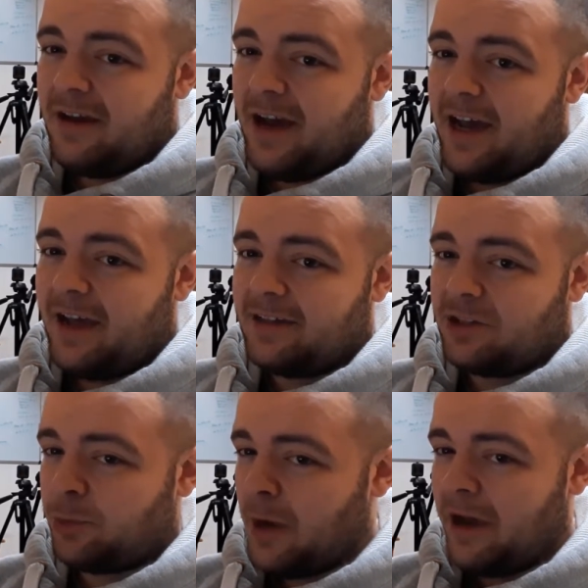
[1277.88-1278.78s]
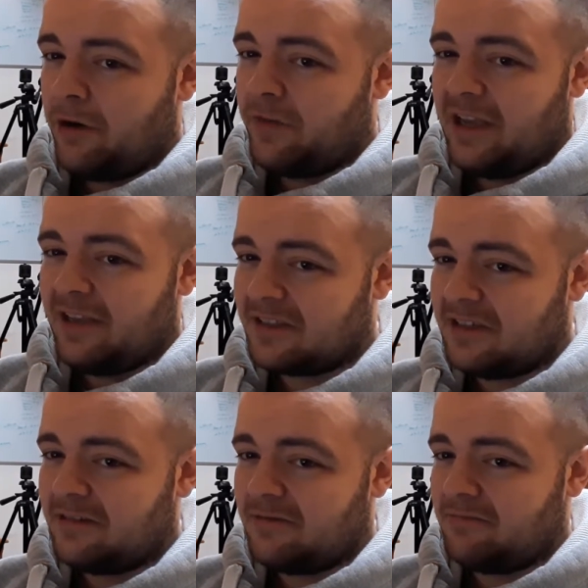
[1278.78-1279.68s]
and 12
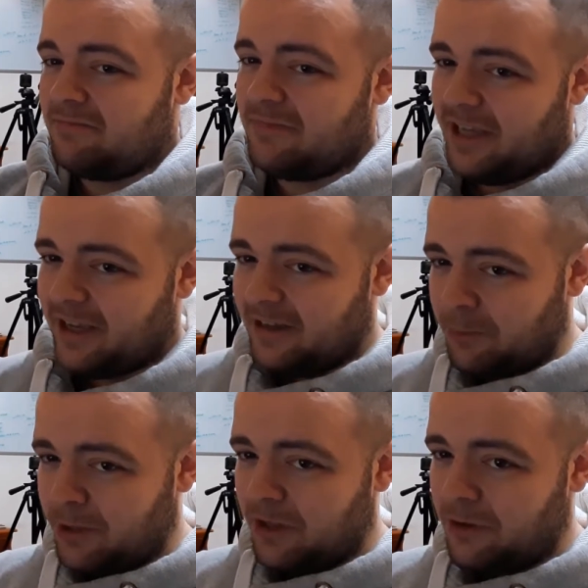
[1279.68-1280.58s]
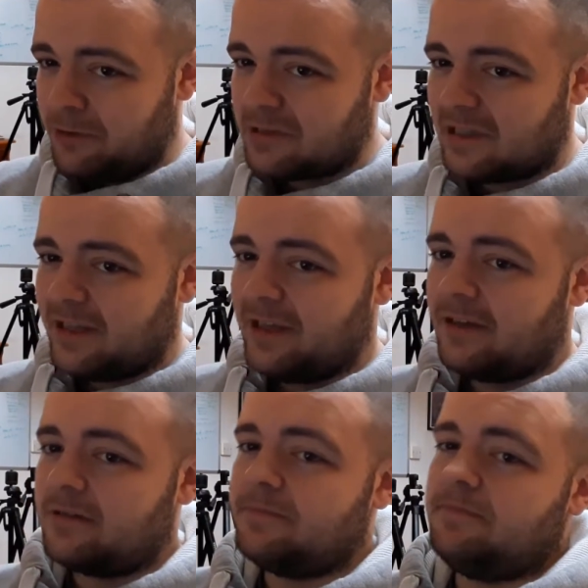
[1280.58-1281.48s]
isn't like one of those like,
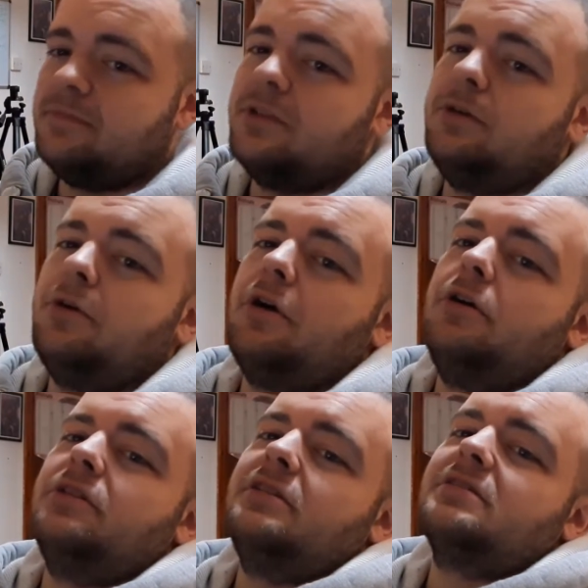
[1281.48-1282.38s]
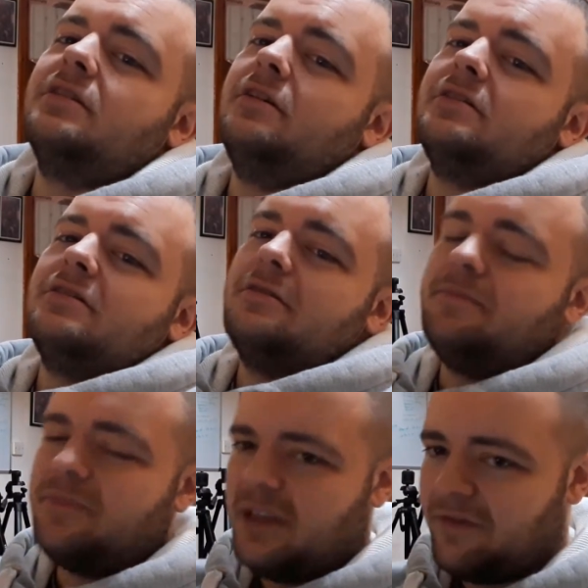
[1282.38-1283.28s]
oh god, this sucks.
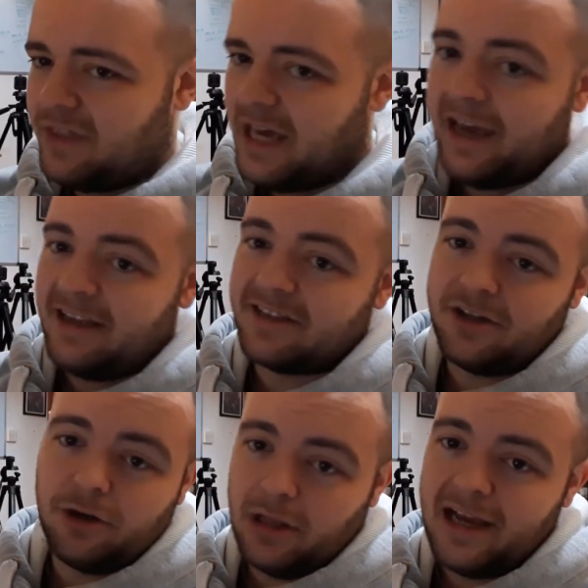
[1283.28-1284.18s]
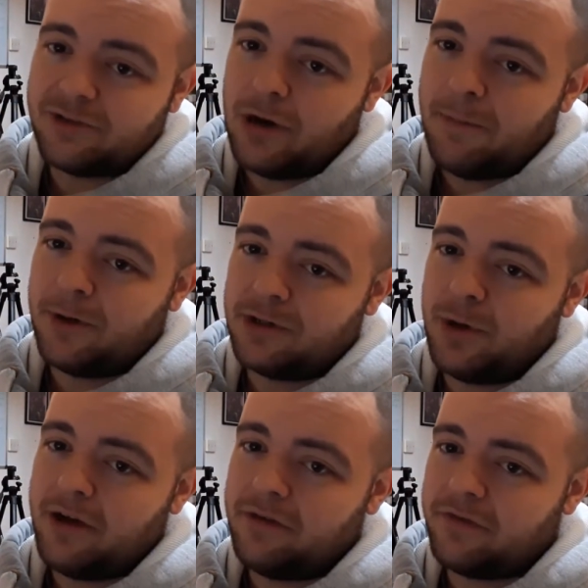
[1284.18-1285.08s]
If that isn't your last rep on
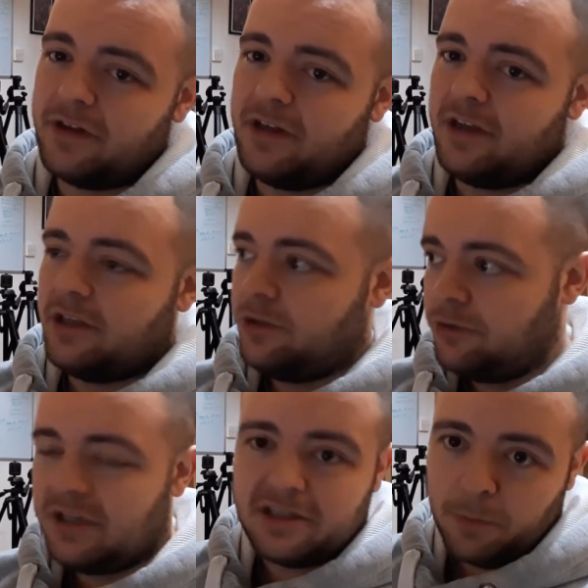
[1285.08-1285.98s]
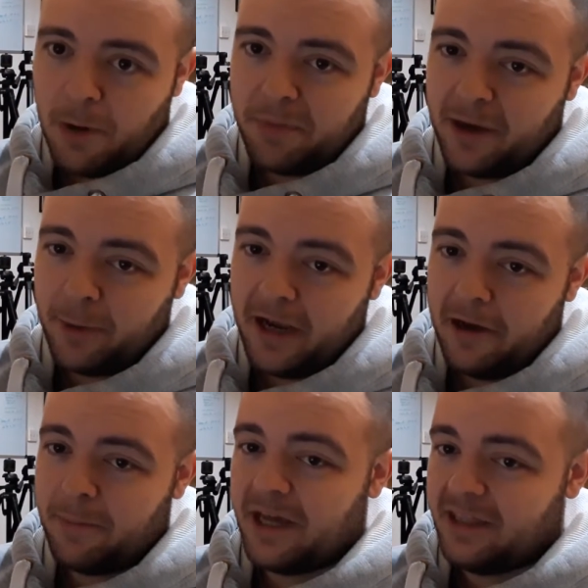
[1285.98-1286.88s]
12, you need to bump that weight
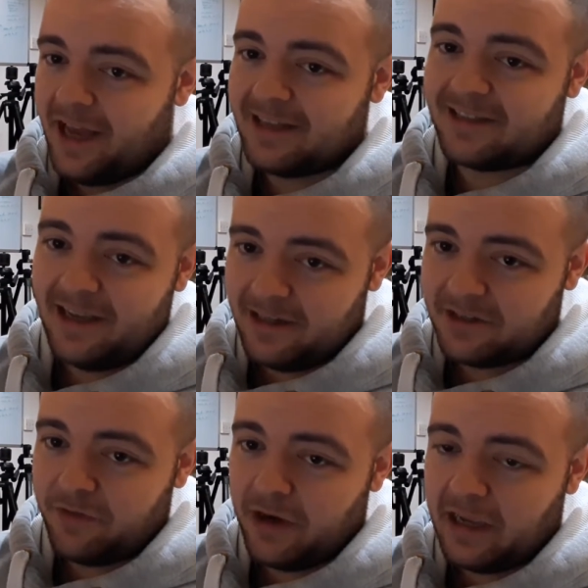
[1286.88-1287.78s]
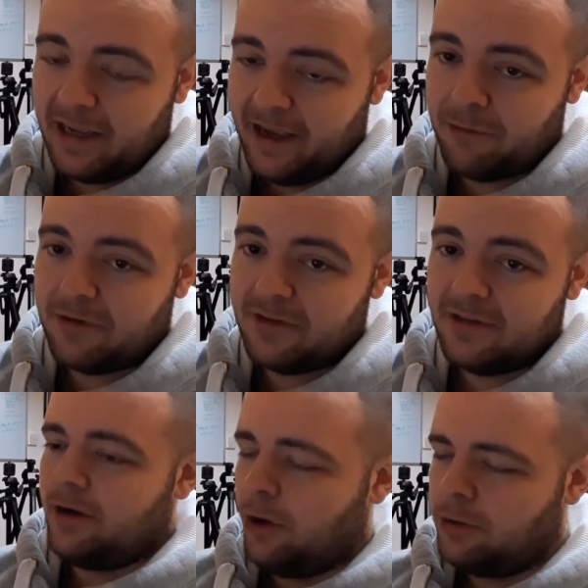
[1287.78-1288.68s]
up, and that set doesn't fucking count.
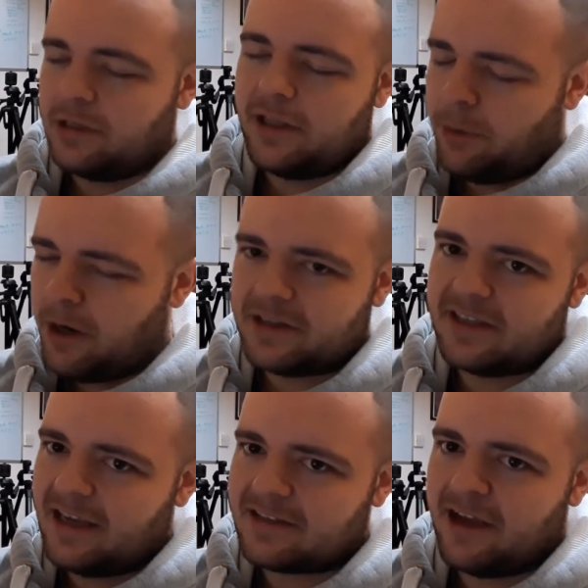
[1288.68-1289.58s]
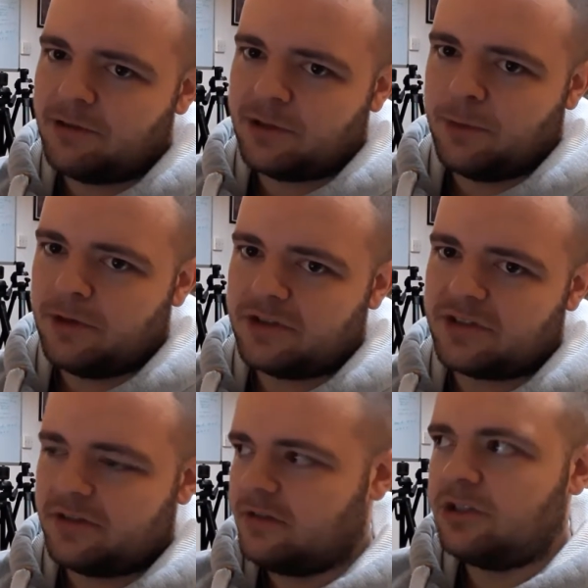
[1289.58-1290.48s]
Only the work sets count
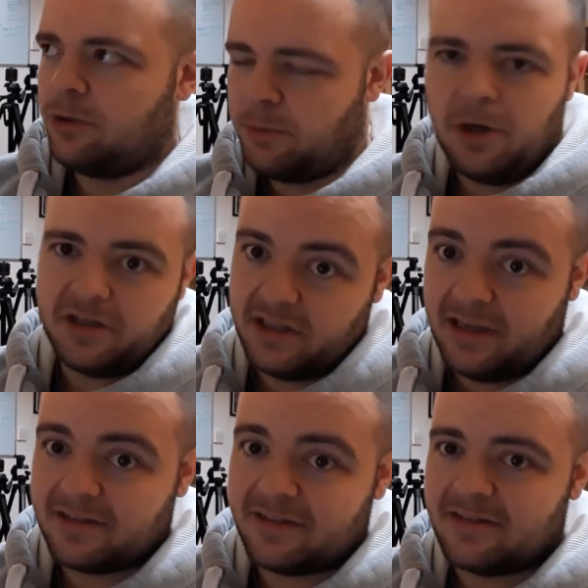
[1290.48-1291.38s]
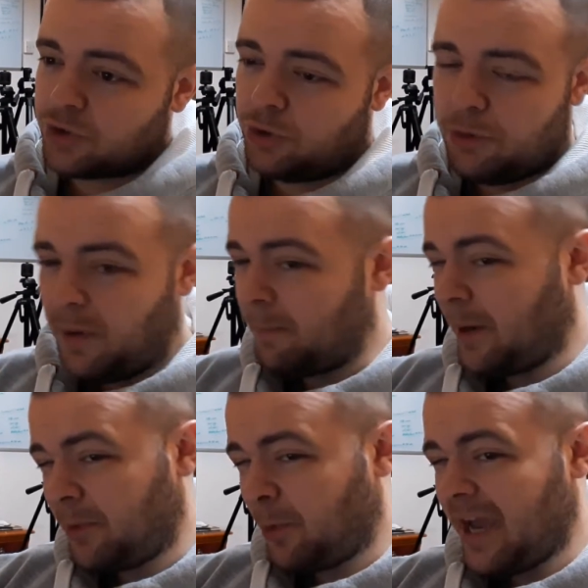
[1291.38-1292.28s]
towards your work sets. So you bump
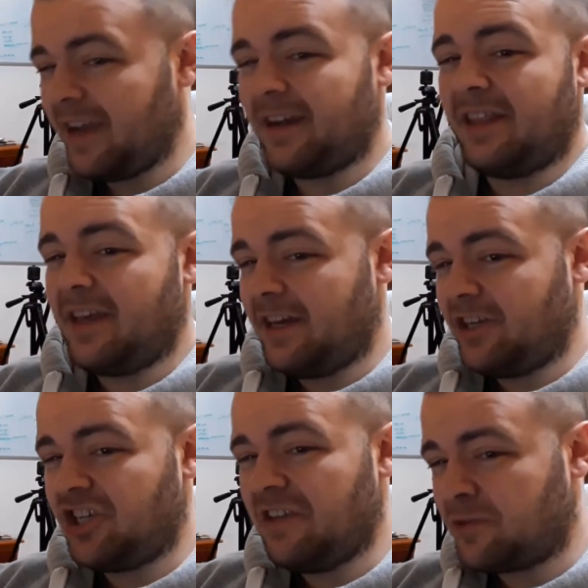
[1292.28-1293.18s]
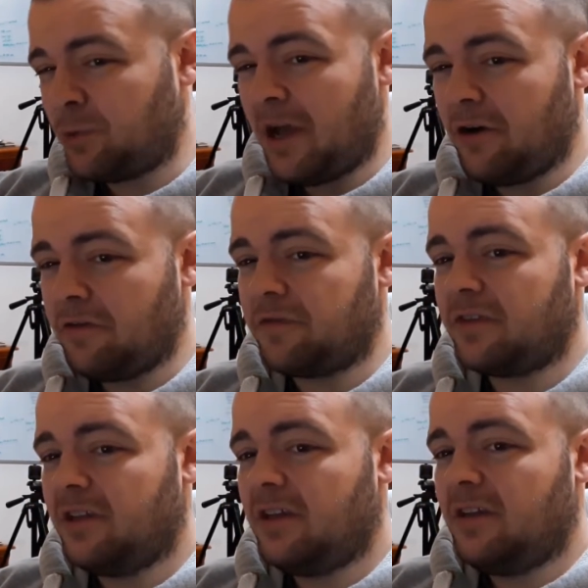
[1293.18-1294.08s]
up the weight, and then achieve 12
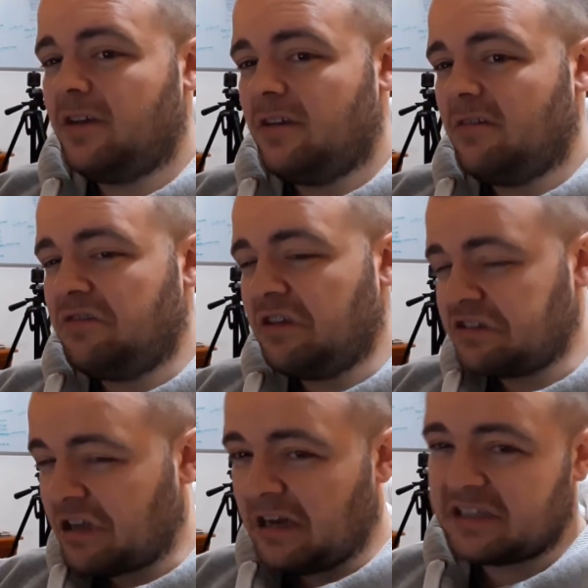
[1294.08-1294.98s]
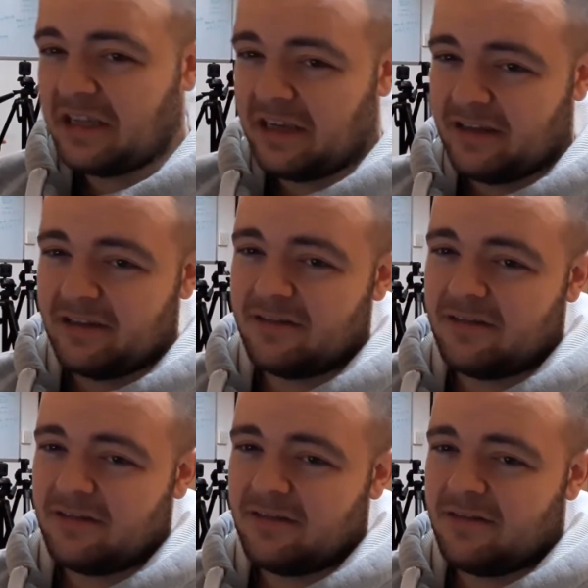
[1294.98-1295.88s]
disgusting
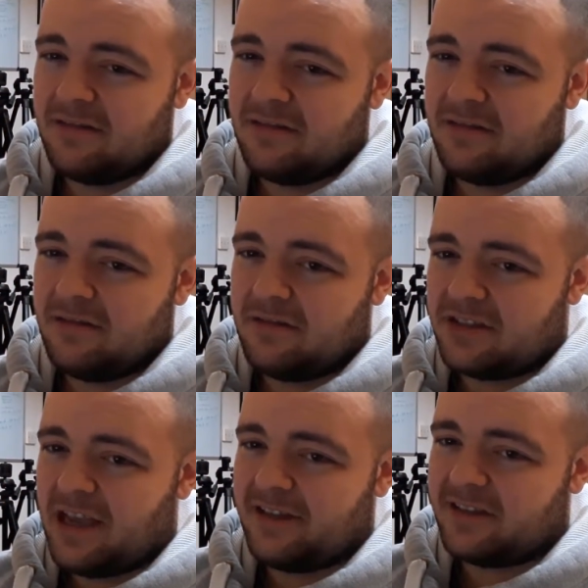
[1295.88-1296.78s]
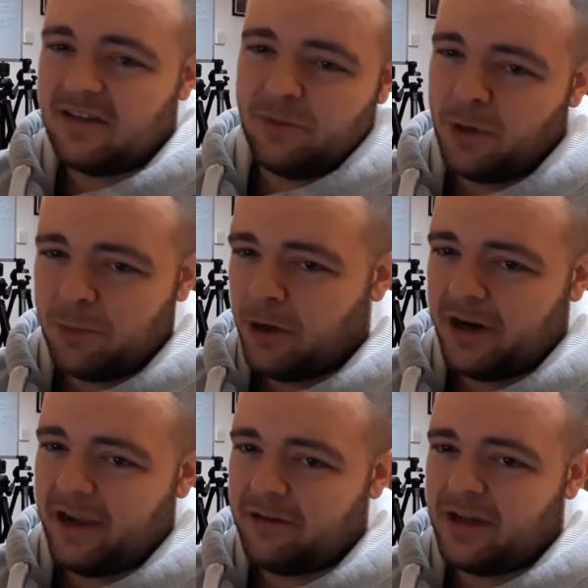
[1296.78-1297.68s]
sets in one
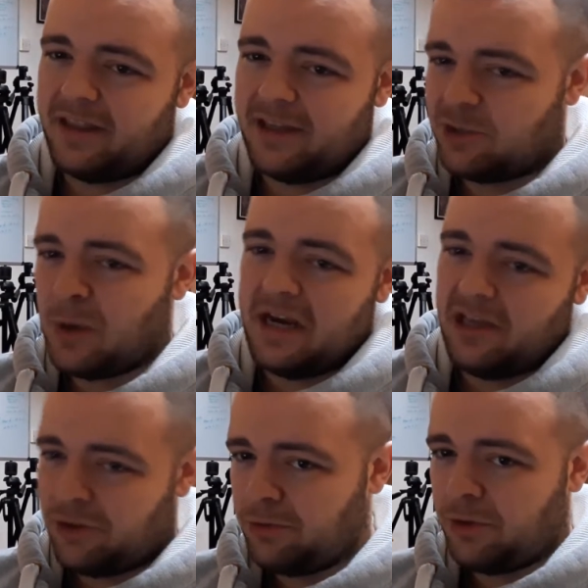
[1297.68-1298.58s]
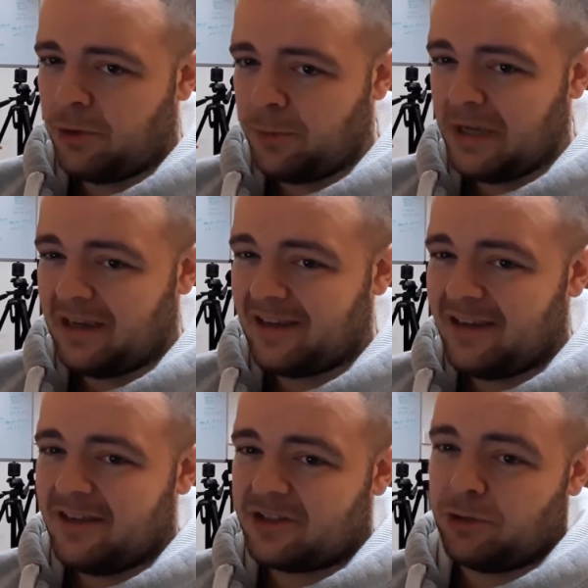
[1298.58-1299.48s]
workout, and then 20 through the whole week.
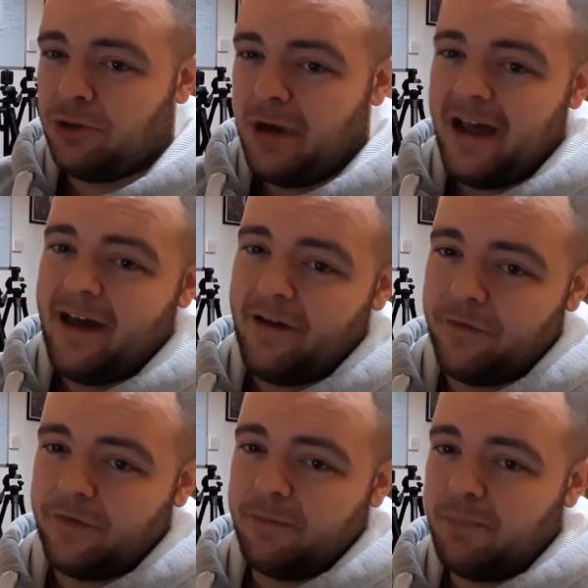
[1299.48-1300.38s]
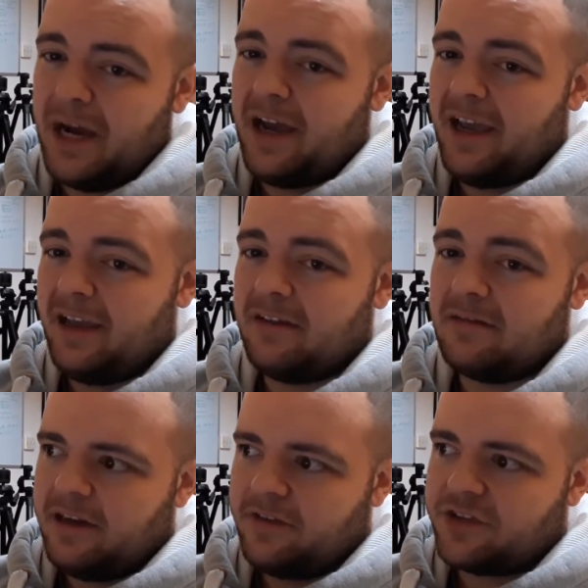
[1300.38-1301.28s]
So you have,
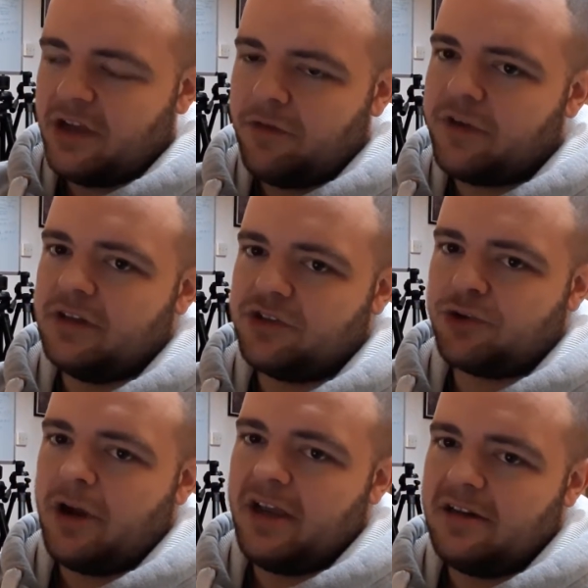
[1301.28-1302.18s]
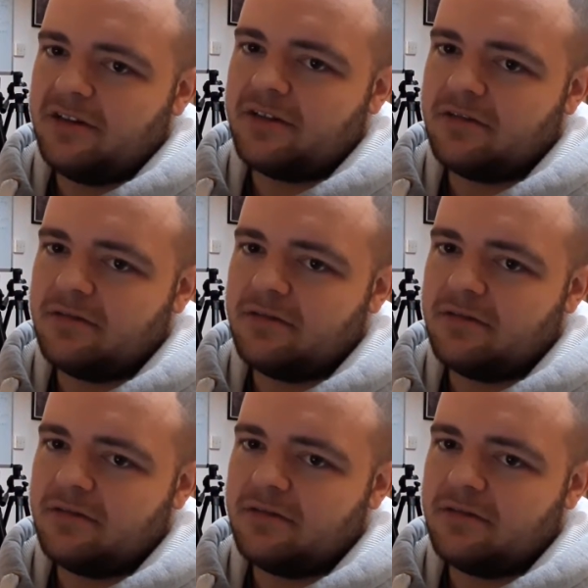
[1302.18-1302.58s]
in a self-constrained